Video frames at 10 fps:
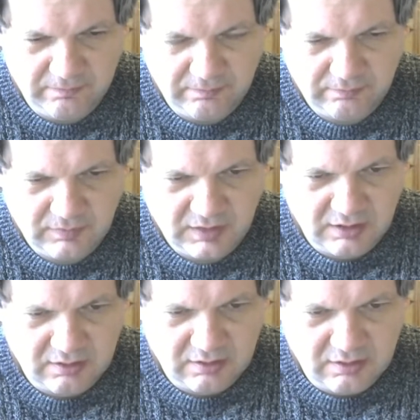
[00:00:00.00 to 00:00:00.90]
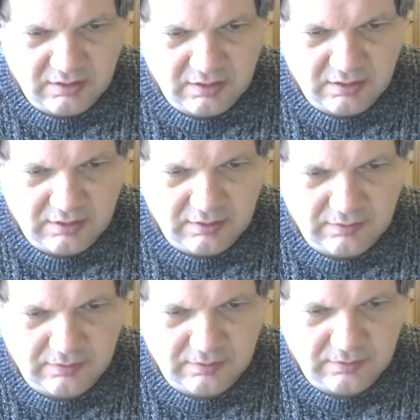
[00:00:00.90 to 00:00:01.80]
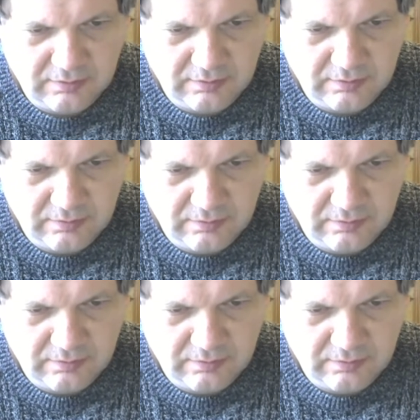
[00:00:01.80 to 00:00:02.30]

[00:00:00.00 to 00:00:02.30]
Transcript: [no speech]